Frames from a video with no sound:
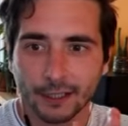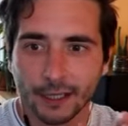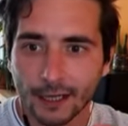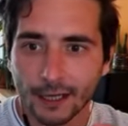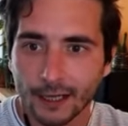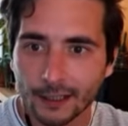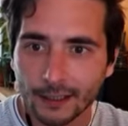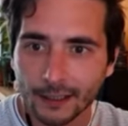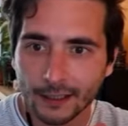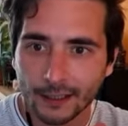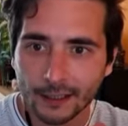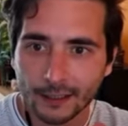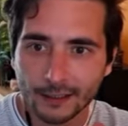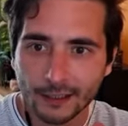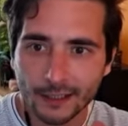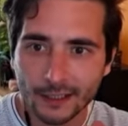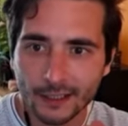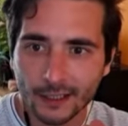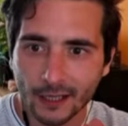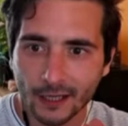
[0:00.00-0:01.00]
And in
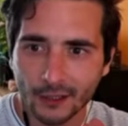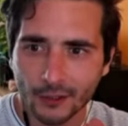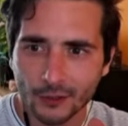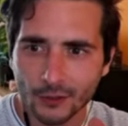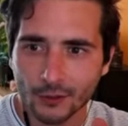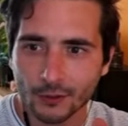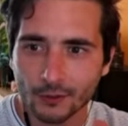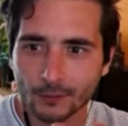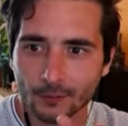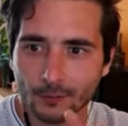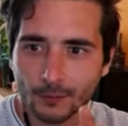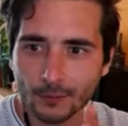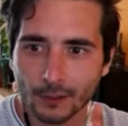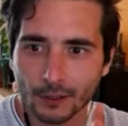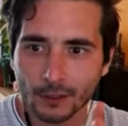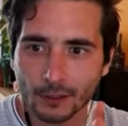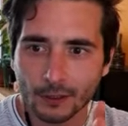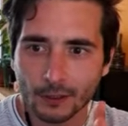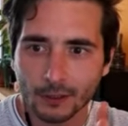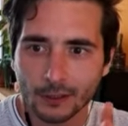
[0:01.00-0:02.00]
this case,
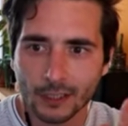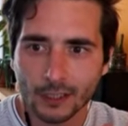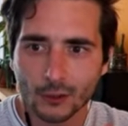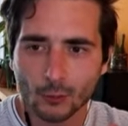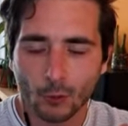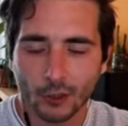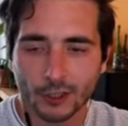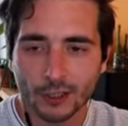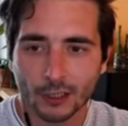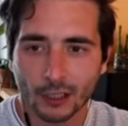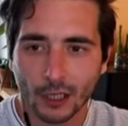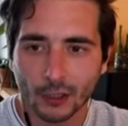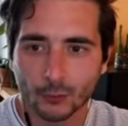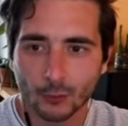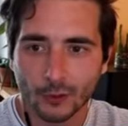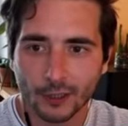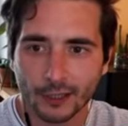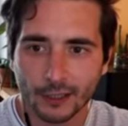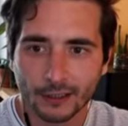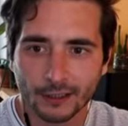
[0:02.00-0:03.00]
this works a lot
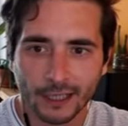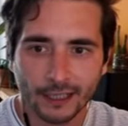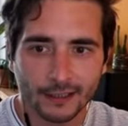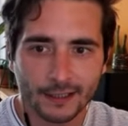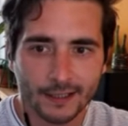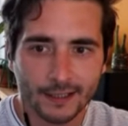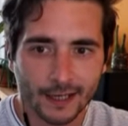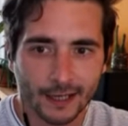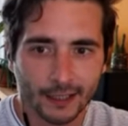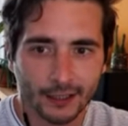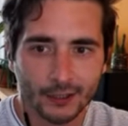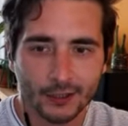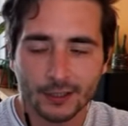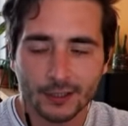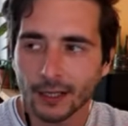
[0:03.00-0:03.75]
with the data sets,